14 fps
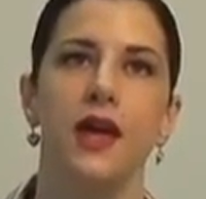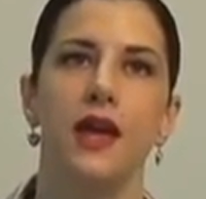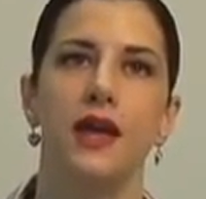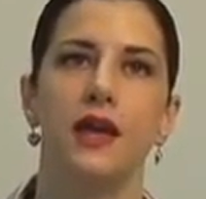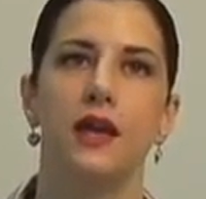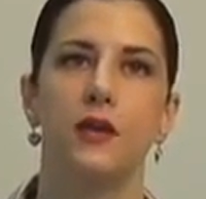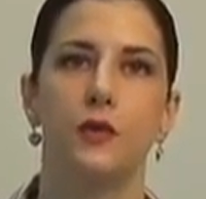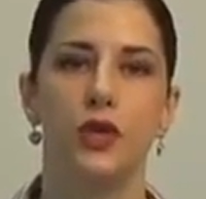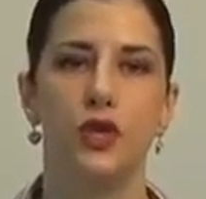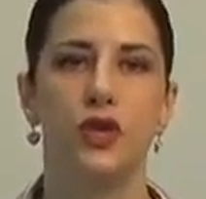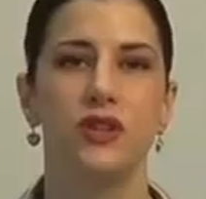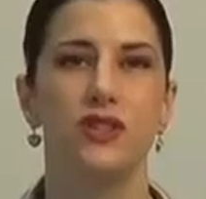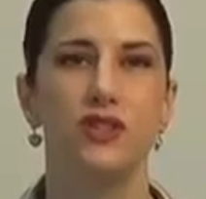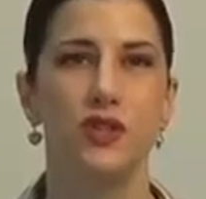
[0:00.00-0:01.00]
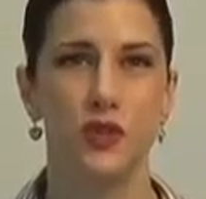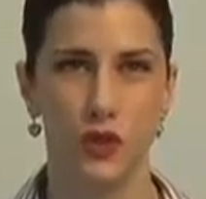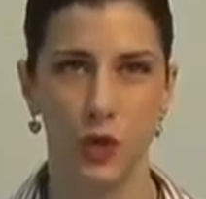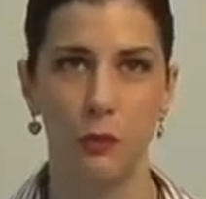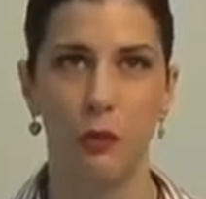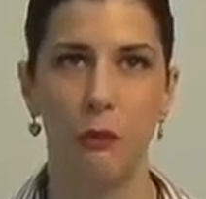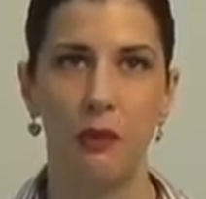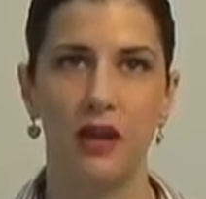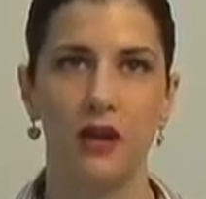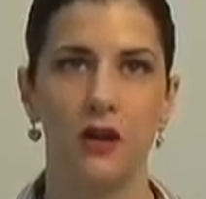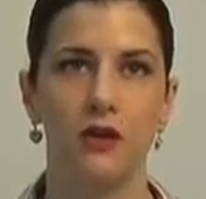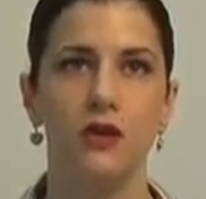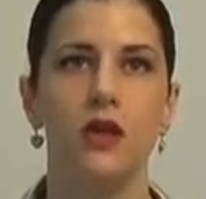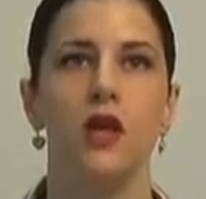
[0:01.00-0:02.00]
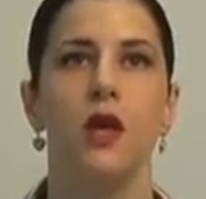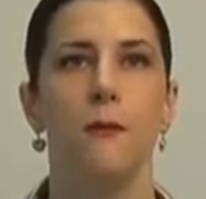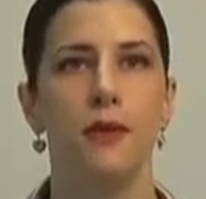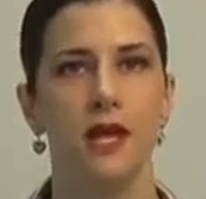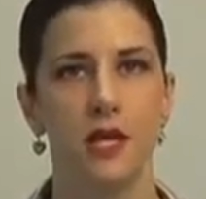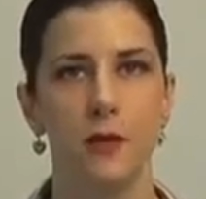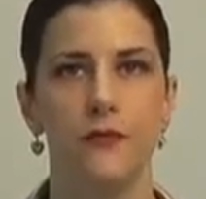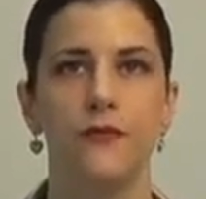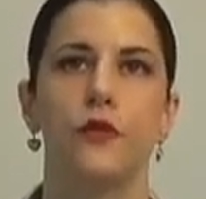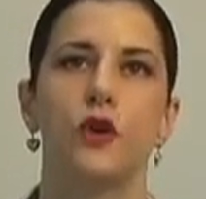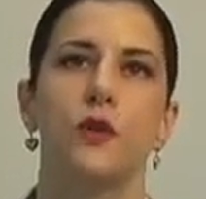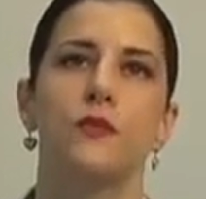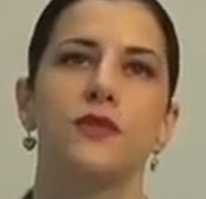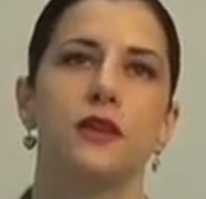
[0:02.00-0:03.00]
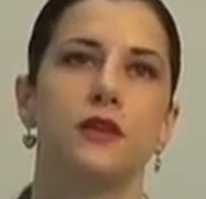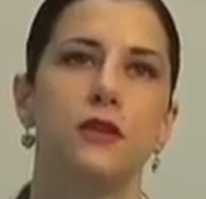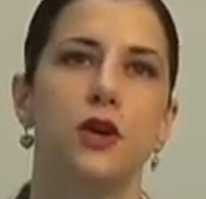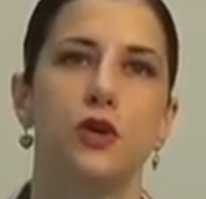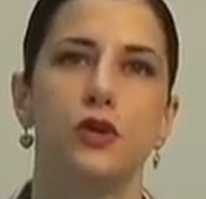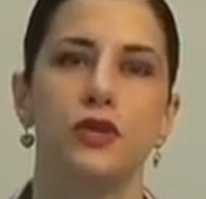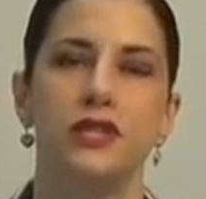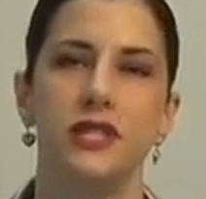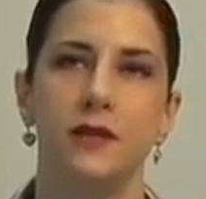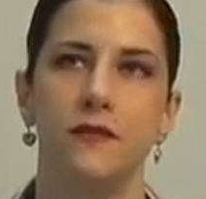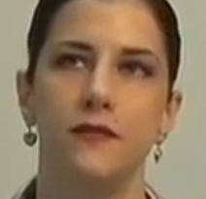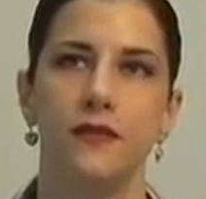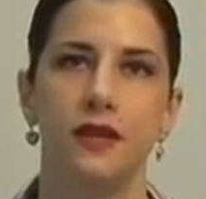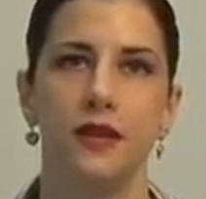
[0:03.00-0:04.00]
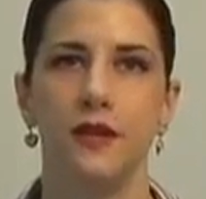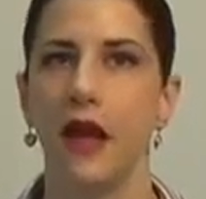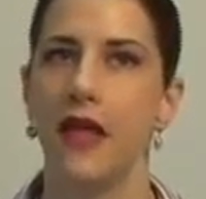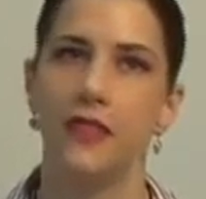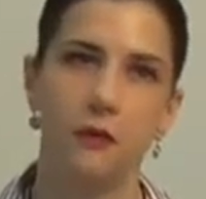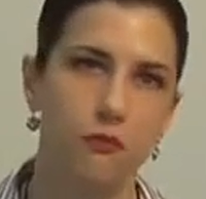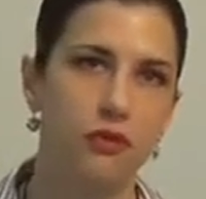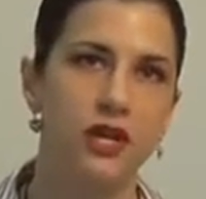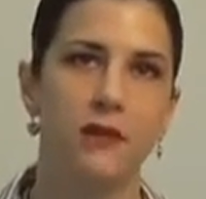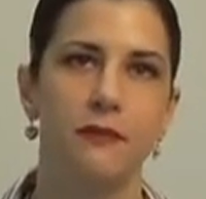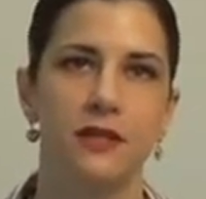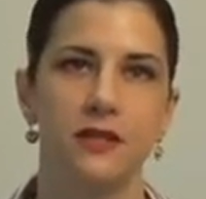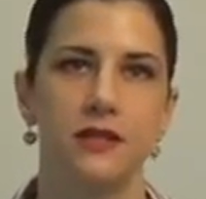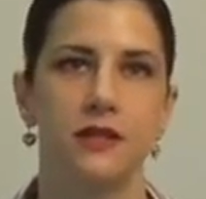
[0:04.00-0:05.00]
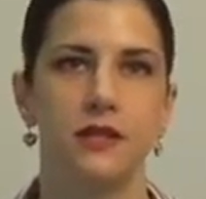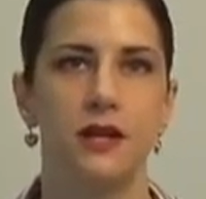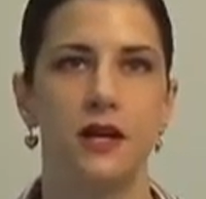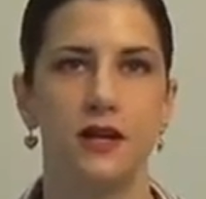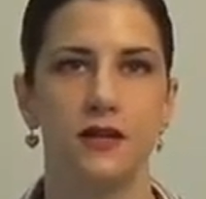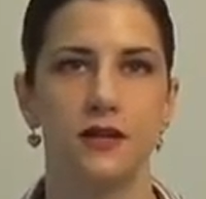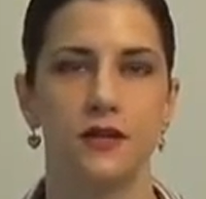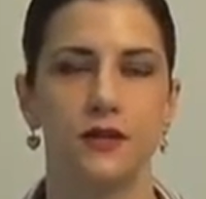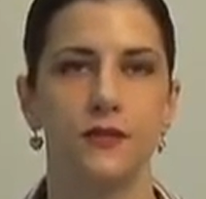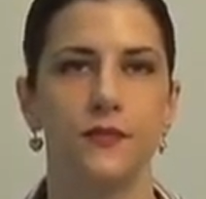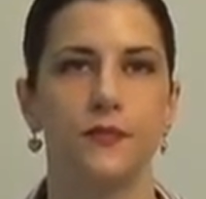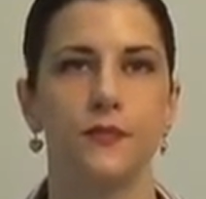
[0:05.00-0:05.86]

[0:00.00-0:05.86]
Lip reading: And what you can do so you're prepared, pick up forms at your local DMV and then bring them into the doctor.